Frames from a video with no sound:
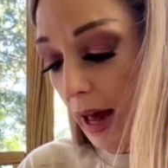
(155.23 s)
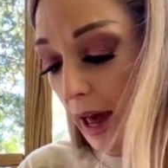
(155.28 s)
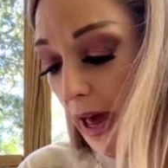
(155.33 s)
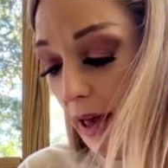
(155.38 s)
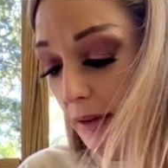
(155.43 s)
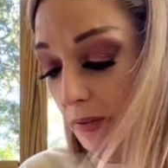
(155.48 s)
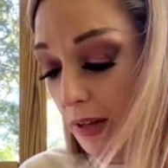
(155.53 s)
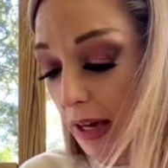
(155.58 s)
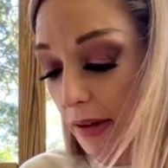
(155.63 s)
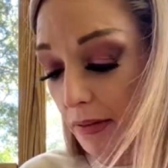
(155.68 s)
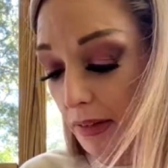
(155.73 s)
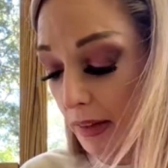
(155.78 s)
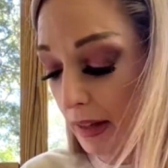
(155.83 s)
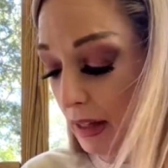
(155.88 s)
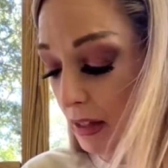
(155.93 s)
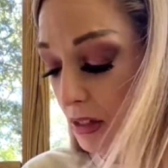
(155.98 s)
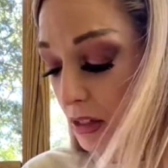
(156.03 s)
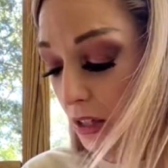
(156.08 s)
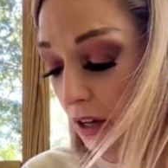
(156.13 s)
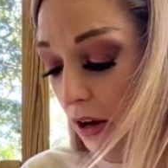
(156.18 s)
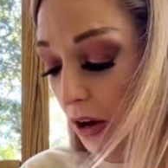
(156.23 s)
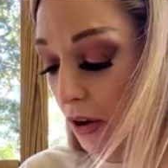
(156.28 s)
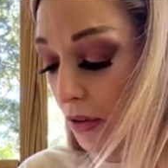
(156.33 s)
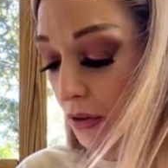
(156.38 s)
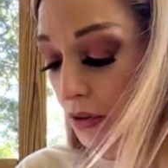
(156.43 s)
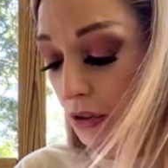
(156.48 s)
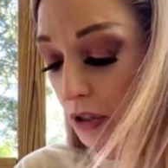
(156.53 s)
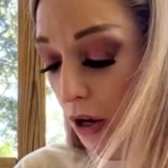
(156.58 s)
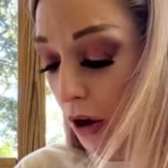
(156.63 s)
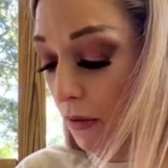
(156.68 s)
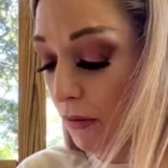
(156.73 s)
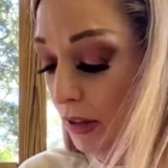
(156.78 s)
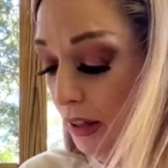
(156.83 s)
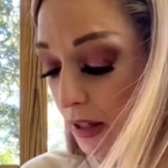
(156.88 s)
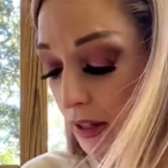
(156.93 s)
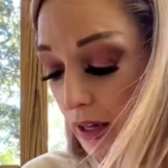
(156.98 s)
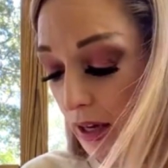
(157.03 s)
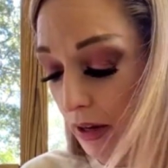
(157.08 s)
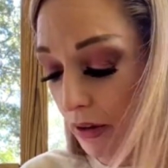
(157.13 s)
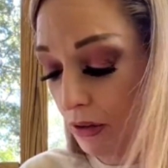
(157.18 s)
I have given these to others
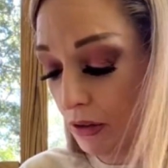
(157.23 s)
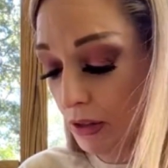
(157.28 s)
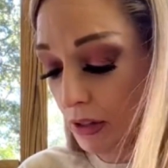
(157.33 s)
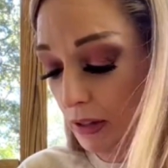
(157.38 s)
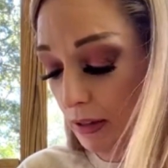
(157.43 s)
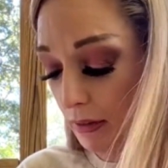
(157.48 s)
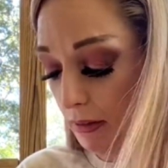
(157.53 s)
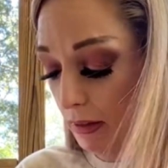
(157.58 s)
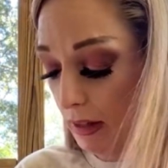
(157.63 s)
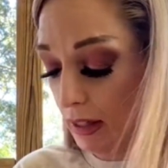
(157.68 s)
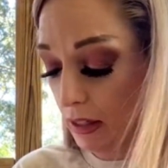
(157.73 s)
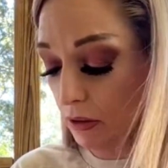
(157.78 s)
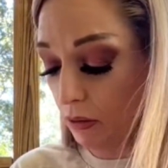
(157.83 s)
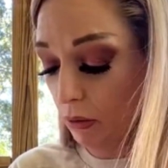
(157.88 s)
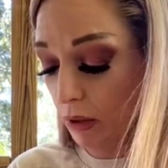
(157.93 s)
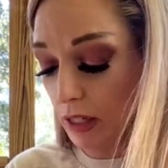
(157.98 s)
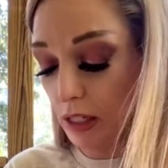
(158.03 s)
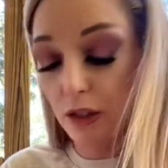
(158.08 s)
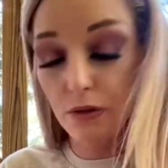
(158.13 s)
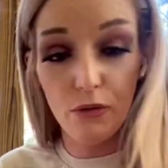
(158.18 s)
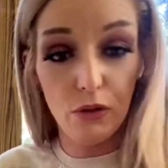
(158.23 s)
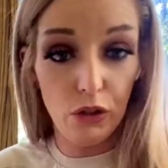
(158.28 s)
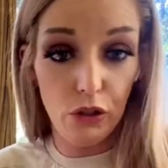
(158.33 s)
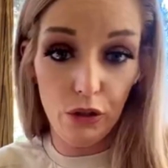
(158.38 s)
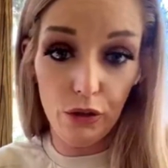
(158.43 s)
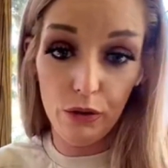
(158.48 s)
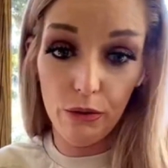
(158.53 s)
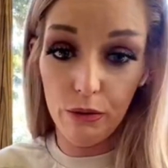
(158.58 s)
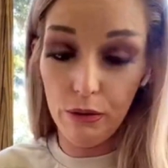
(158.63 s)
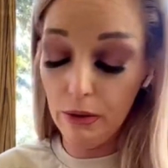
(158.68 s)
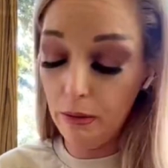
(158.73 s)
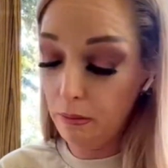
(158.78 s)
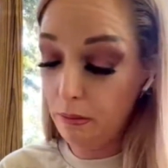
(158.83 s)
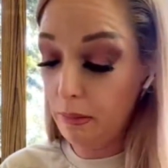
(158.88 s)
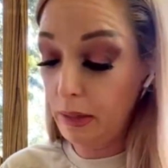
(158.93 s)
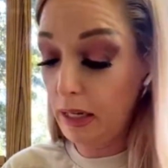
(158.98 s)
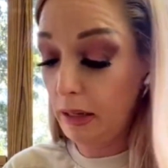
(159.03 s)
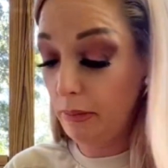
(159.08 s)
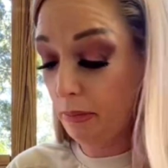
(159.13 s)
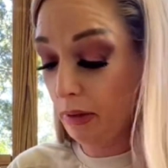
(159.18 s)
over the years. This one is for you.
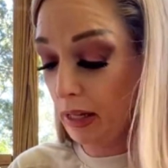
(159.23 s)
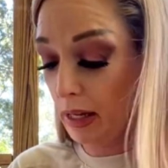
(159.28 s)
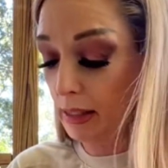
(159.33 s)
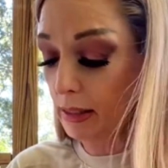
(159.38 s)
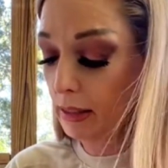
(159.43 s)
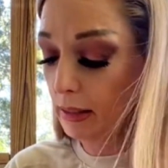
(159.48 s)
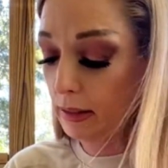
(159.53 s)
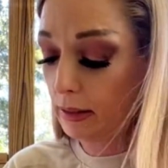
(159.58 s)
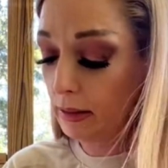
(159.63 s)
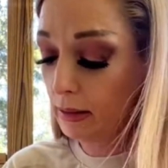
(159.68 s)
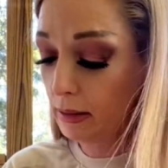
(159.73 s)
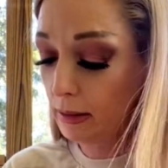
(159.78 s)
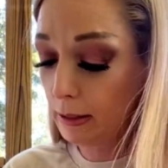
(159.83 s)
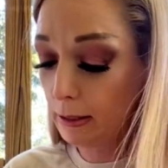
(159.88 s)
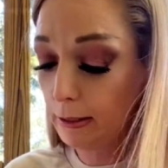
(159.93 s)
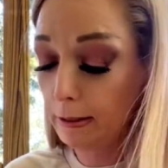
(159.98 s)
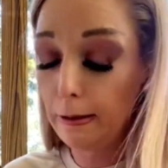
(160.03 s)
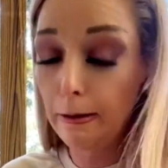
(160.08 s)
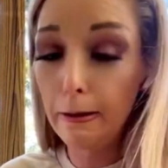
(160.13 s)
Many blessings.